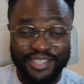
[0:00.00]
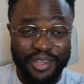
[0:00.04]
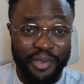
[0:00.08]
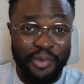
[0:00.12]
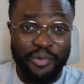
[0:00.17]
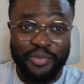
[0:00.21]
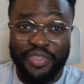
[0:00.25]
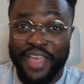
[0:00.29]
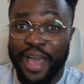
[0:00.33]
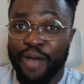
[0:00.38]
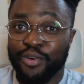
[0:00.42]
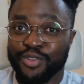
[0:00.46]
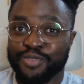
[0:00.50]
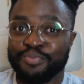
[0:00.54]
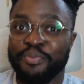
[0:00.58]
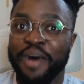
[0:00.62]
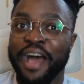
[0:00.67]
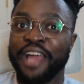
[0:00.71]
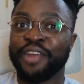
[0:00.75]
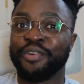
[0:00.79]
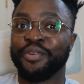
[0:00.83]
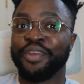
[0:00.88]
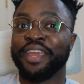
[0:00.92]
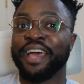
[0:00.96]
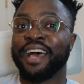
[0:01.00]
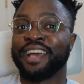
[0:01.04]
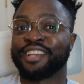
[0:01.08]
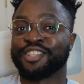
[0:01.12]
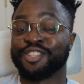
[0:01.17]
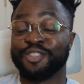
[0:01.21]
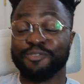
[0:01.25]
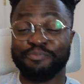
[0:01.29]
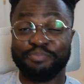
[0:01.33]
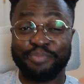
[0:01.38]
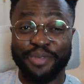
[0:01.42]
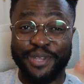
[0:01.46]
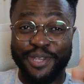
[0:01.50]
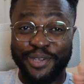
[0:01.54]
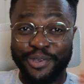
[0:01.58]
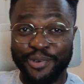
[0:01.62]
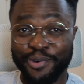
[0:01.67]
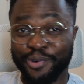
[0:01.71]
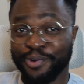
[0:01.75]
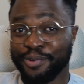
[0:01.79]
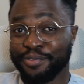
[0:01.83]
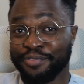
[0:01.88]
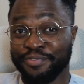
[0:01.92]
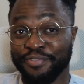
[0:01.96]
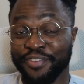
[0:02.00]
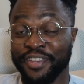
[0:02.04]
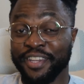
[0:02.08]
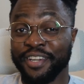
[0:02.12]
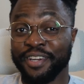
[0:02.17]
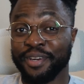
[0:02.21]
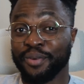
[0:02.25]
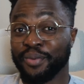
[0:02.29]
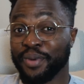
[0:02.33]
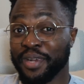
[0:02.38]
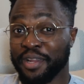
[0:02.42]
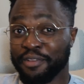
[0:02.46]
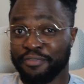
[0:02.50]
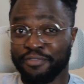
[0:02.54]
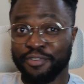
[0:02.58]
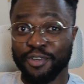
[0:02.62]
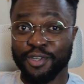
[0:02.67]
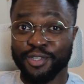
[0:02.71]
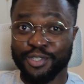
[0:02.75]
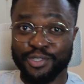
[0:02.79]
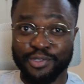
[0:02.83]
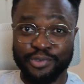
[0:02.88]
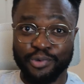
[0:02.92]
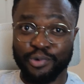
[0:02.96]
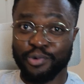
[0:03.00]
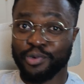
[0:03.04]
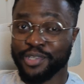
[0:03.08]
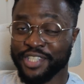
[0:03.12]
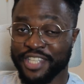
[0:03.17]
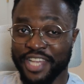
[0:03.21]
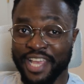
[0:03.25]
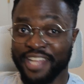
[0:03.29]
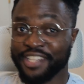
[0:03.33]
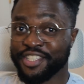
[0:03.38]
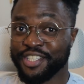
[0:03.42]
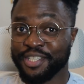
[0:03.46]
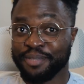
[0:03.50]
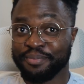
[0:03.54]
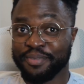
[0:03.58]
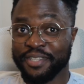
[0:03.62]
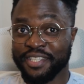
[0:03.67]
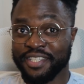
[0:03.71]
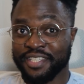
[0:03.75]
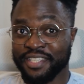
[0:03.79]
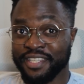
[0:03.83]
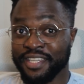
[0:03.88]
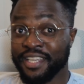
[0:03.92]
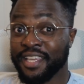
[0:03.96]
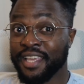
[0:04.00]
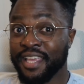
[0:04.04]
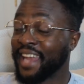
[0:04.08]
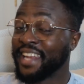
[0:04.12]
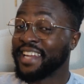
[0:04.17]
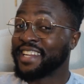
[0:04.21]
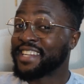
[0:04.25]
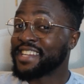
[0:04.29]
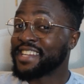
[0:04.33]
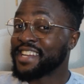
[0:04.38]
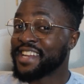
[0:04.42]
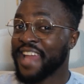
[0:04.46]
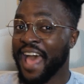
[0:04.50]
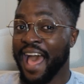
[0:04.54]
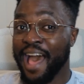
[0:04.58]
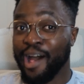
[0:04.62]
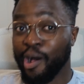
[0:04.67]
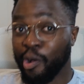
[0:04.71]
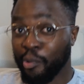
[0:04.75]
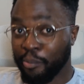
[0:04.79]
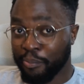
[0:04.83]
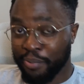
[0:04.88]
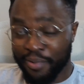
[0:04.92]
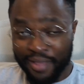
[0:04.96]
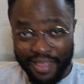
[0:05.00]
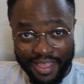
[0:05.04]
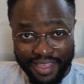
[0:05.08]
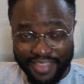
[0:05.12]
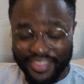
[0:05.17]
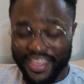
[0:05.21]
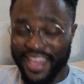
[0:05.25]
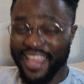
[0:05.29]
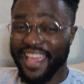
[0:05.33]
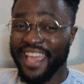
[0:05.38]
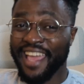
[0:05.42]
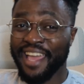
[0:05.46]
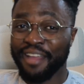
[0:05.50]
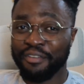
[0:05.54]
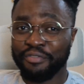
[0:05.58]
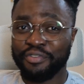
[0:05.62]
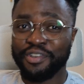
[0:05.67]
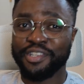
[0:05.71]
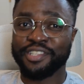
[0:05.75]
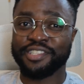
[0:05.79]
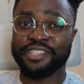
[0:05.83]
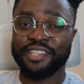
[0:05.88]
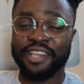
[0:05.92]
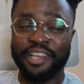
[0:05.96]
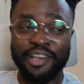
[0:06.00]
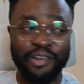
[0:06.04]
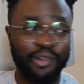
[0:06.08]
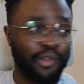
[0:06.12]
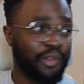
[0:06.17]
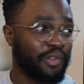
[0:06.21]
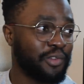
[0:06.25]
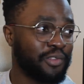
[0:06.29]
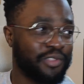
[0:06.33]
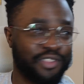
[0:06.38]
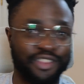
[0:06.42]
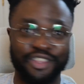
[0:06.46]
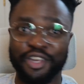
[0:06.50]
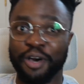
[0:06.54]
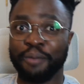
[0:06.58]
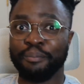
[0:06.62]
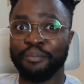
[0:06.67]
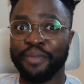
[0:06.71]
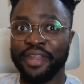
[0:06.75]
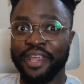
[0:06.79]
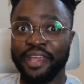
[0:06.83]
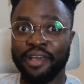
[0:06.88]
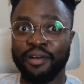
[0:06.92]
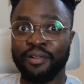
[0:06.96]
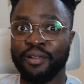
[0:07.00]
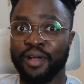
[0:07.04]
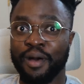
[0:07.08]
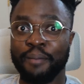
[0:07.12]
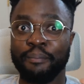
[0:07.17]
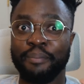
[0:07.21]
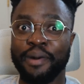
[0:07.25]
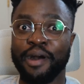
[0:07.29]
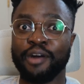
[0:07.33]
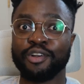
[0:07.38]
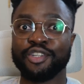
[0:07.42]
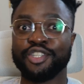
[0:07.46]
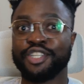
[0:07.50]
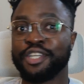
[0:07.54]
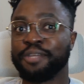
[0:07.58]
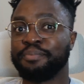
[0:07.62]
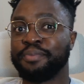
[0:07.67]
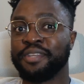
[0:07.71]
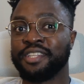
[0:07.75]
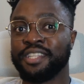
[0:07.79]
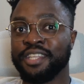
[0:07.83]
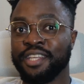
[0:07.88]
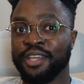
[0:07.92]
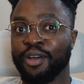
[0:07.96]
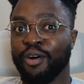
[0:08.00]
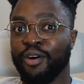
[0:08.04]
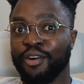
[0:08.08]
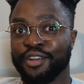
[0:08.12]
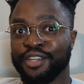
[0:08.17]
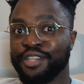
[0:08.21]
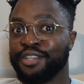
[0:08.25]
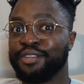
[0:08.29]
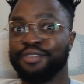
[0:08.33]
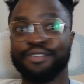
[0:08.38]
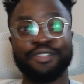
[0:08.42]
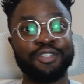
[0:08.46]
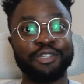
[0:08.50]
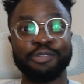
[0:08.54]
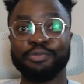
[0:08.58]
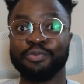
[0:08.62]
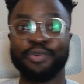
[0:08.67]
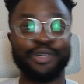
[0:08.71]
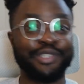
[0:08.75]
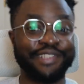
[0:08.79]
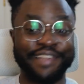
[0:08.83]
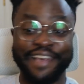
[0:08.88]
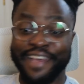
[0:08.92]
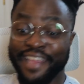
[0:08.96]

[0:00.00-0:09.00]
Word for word: So that was my reaction, pure fear when I first saw ChatGPT. And it didn't help that every single thumbnail about GPT on YouTube was